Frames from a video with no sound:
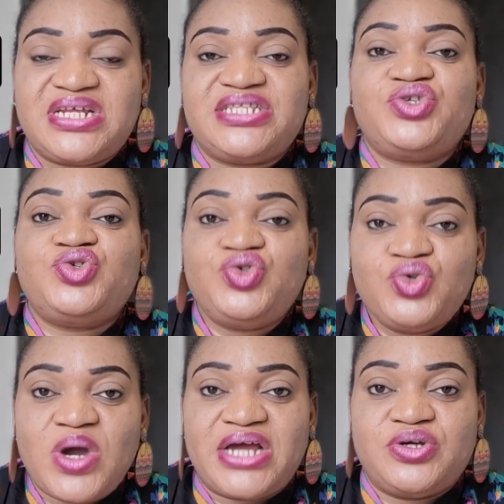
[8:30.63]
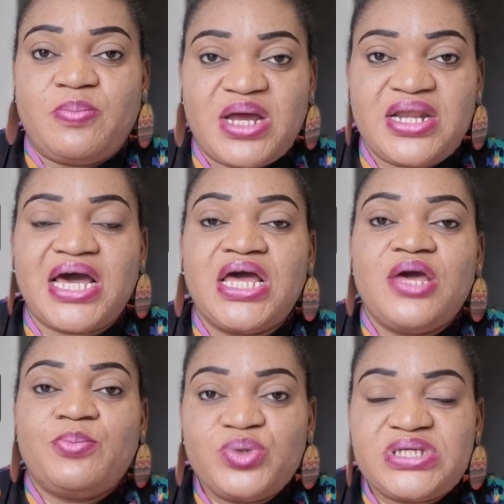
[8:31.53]
That is you and your partner
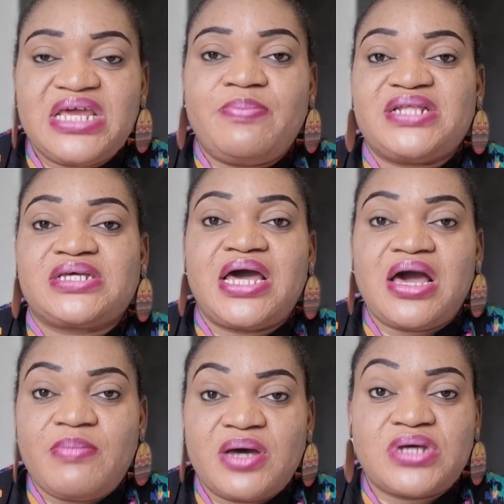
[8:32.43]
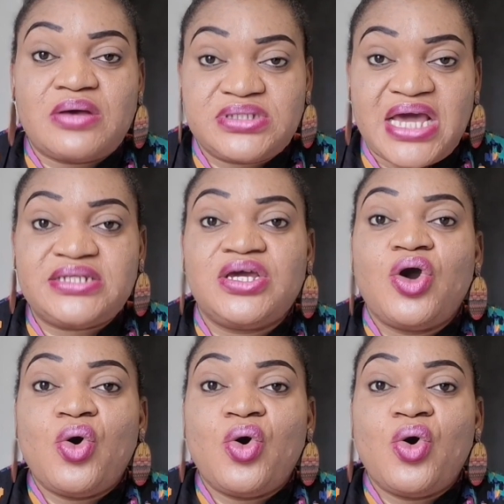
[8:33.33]
putting a particular amount aside